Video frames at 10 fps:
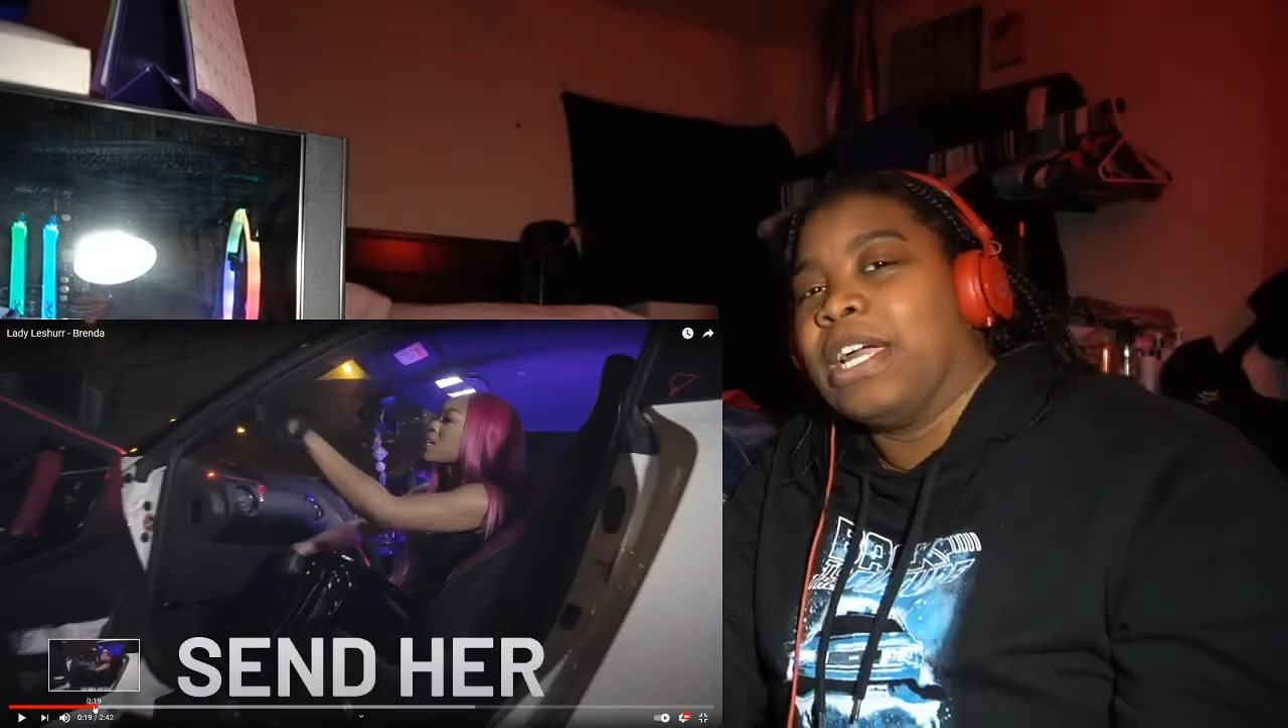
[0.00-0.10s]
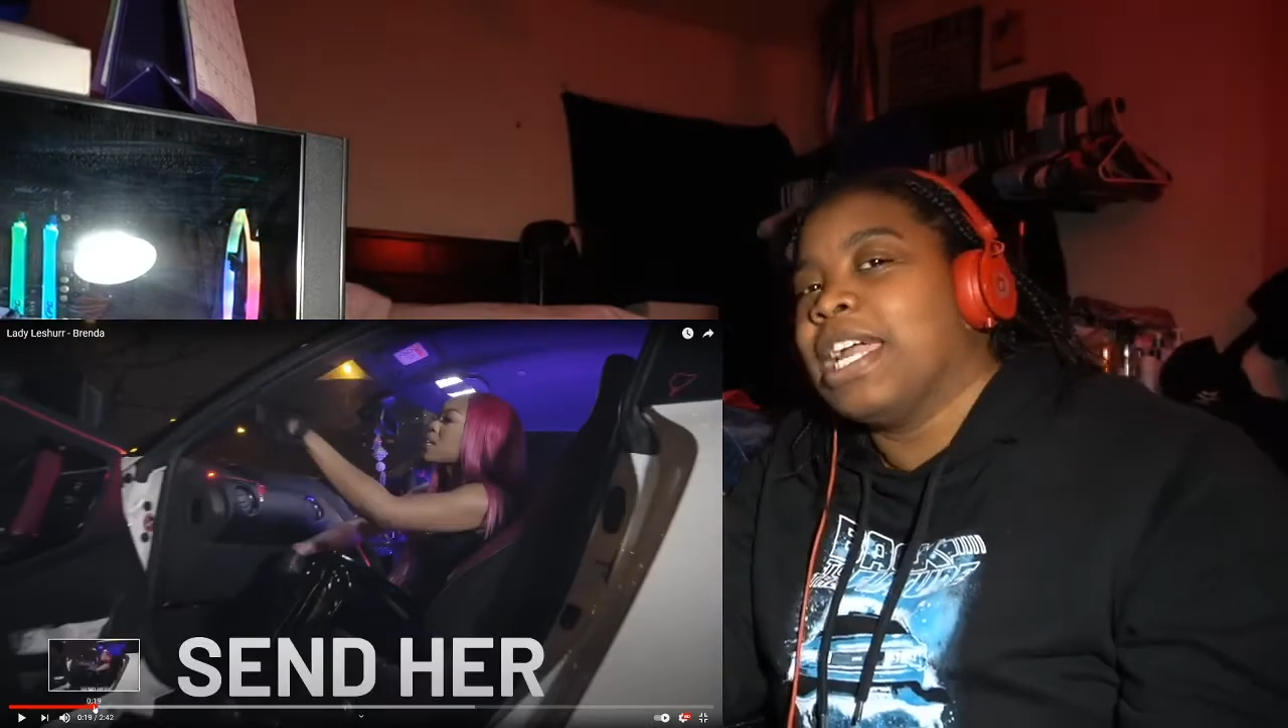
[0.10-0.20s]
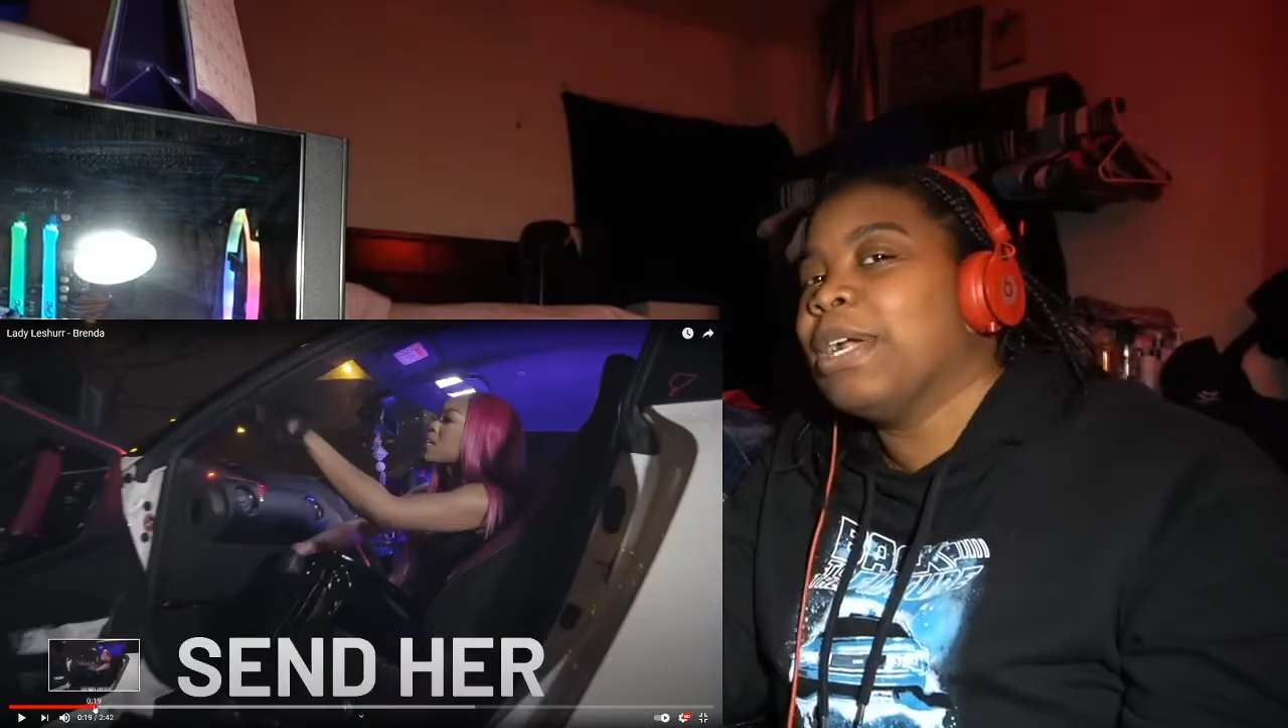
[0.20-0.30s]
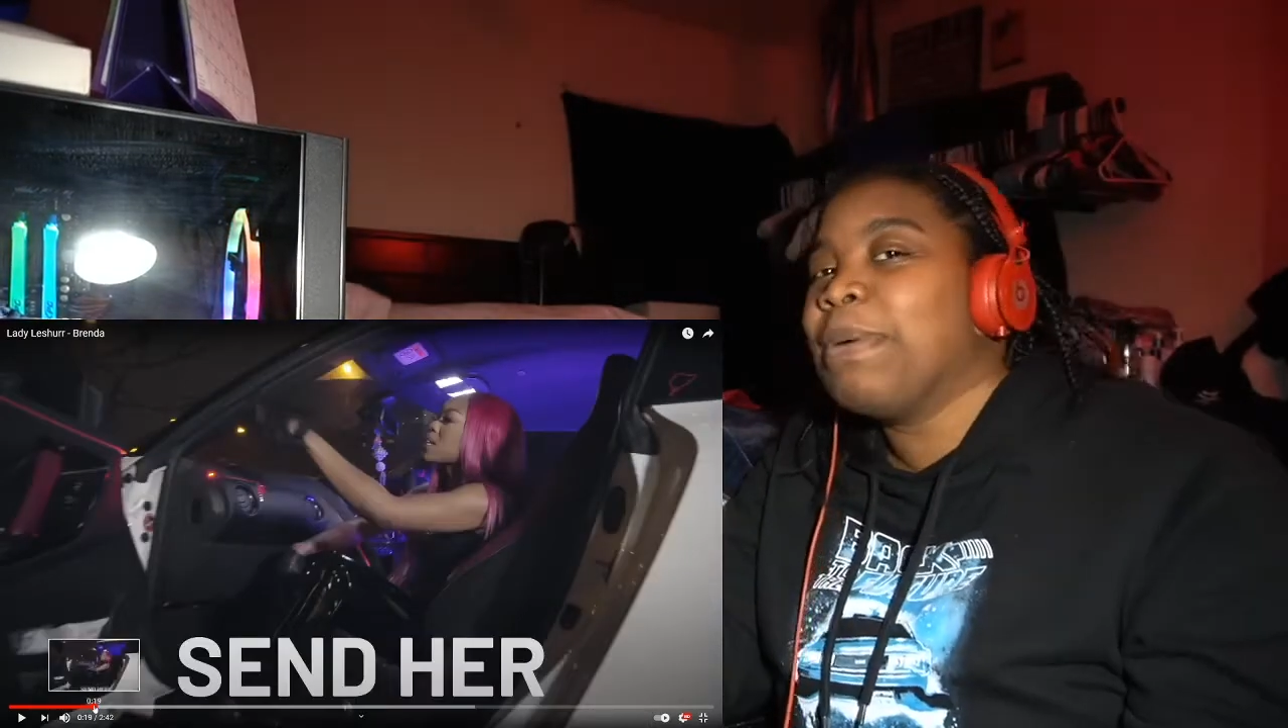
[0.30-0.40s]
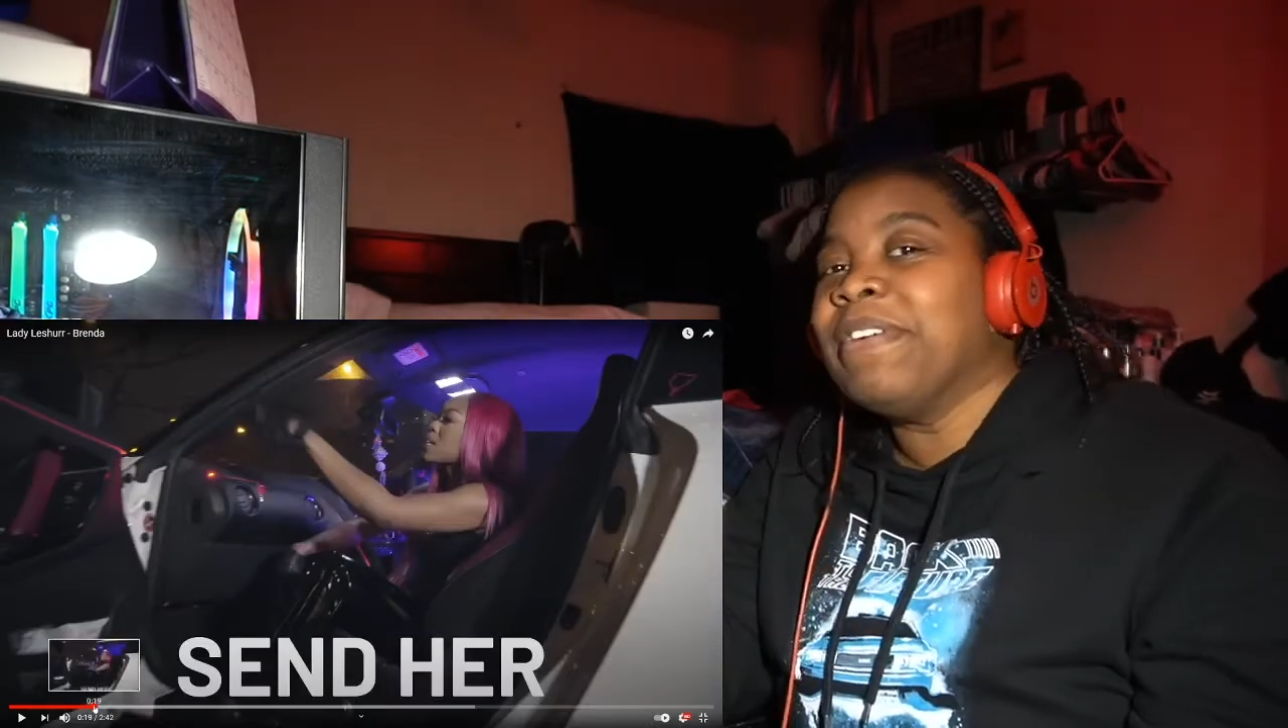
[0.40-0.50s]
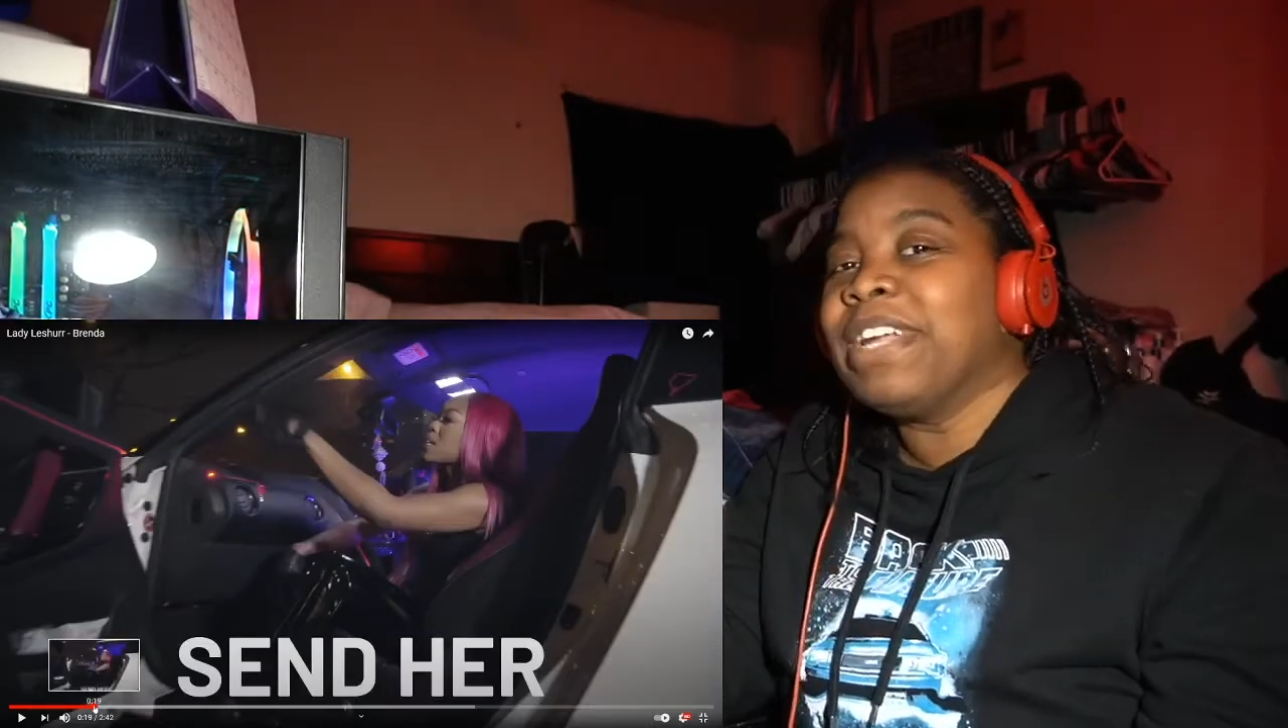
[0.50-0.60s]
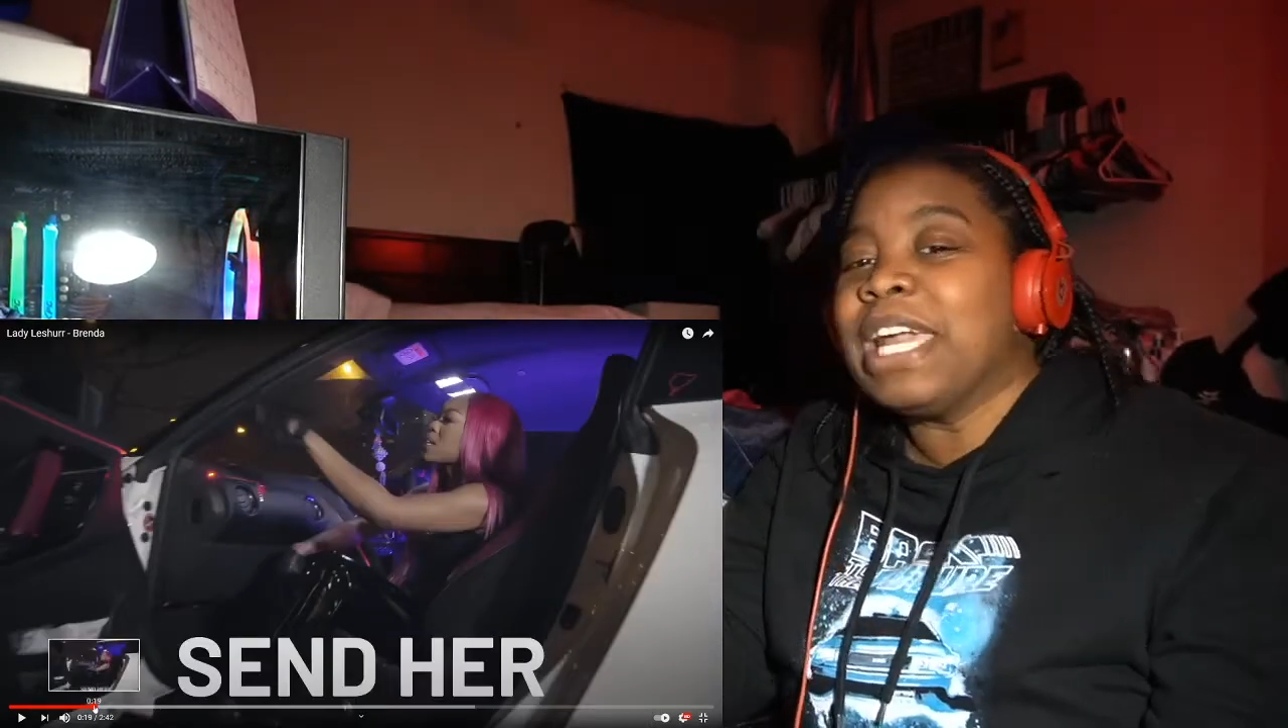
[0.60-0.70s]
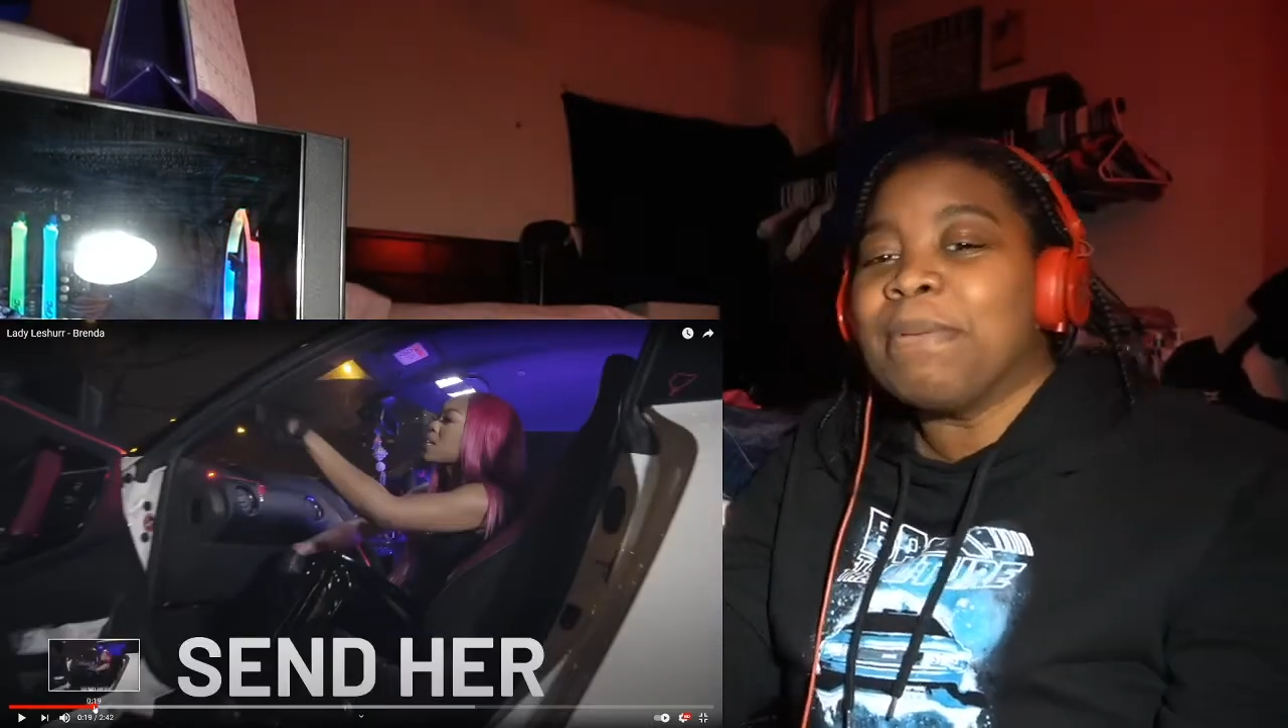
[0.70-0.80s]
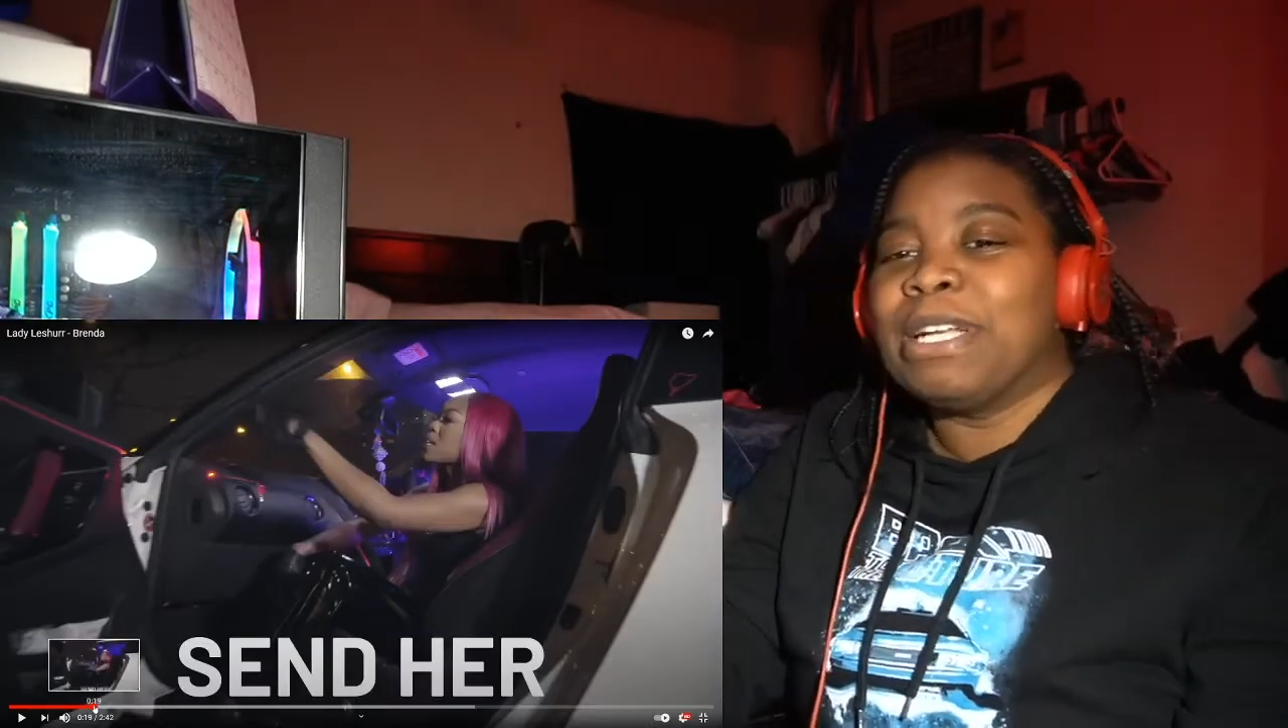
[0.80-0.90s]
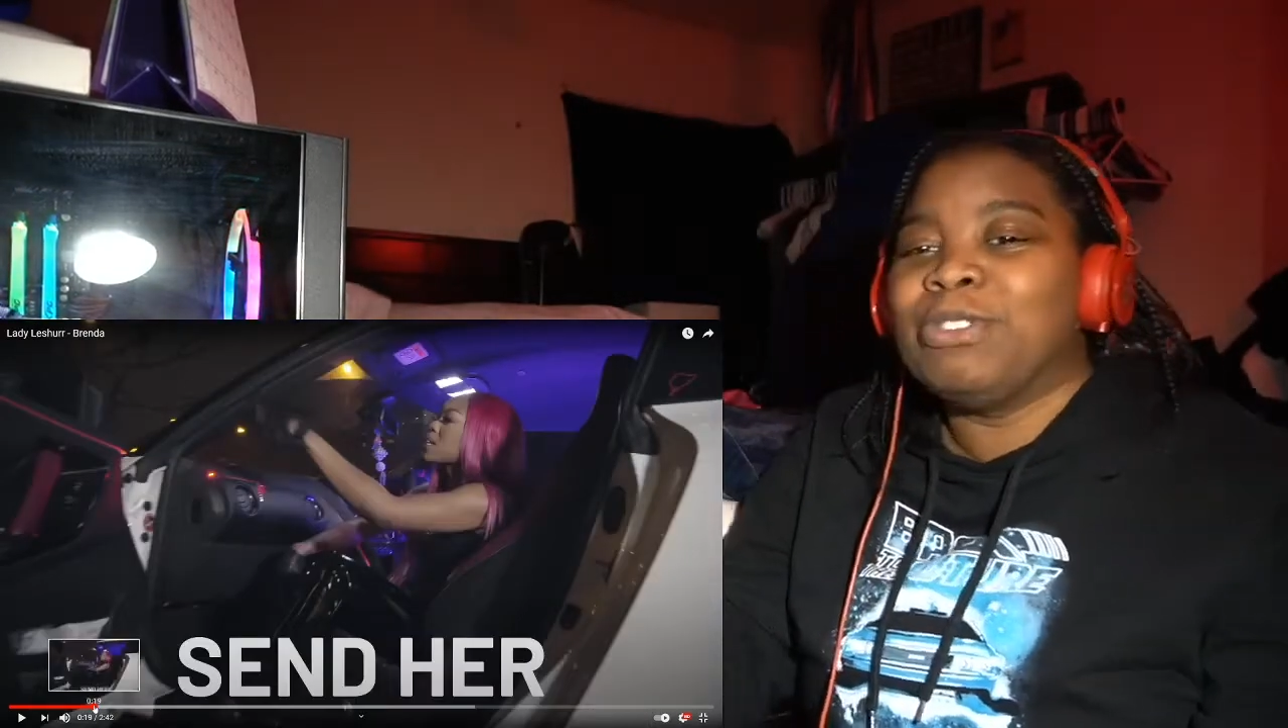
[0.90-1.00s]
Ain't nobody
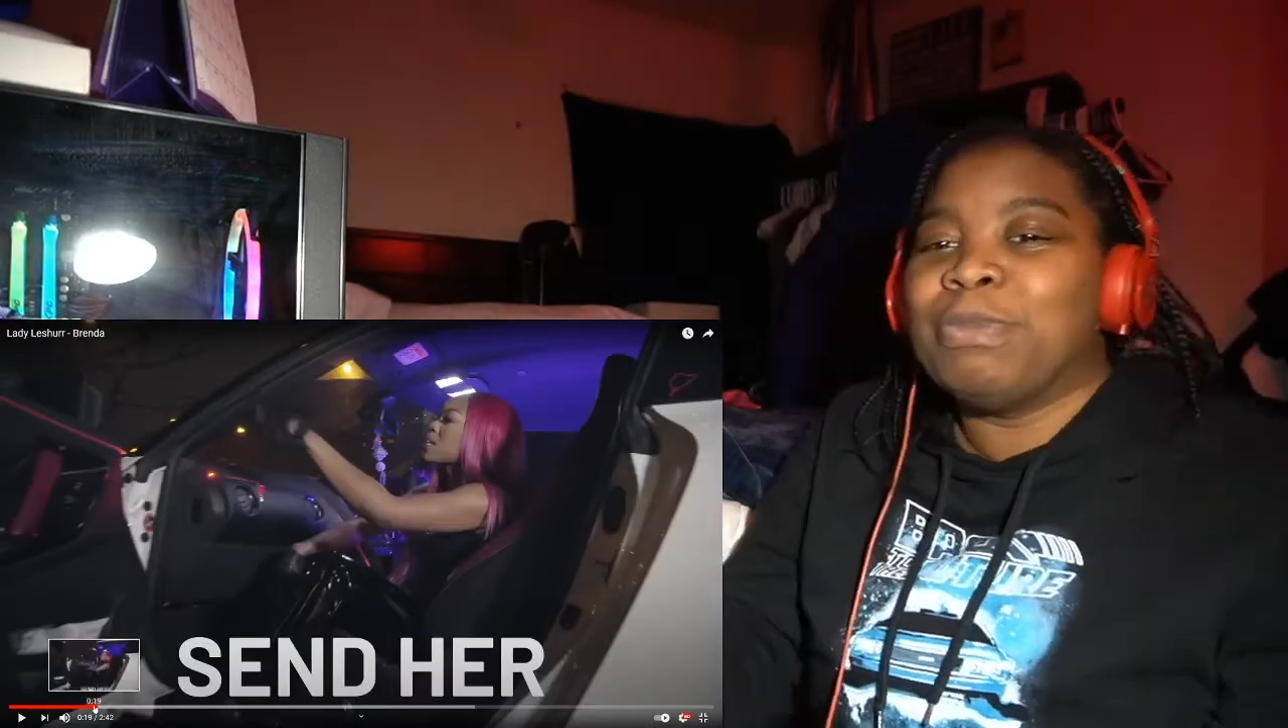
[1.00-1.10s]
forget about you,